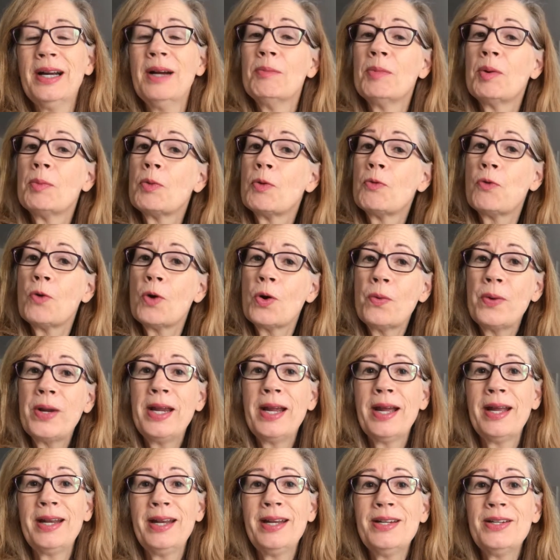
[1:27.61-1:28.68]
But before we
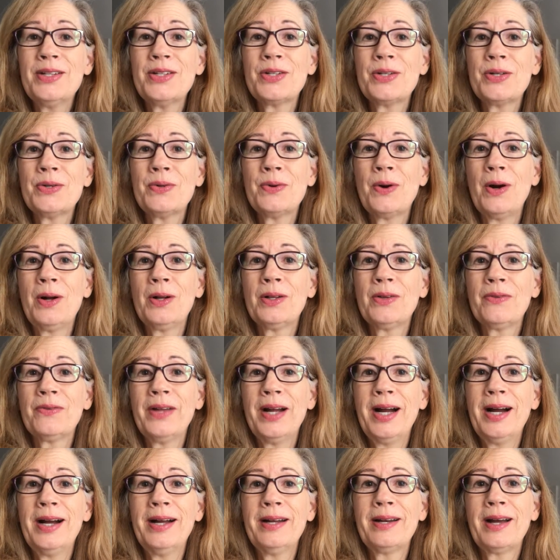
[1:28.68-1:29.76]
get into all of
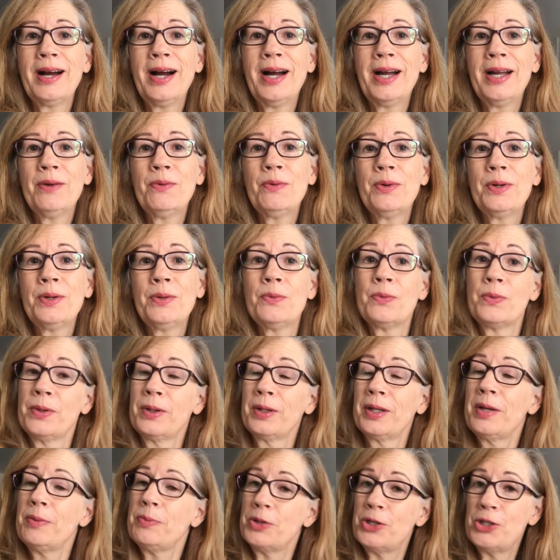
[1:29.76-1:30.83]
that, I would
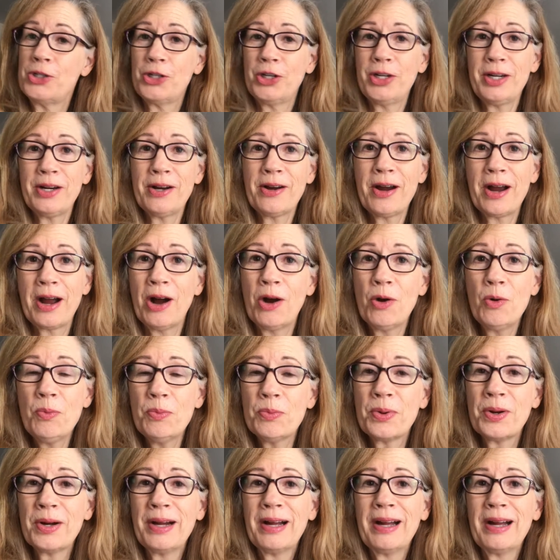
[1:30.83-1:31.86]
really appreciate your help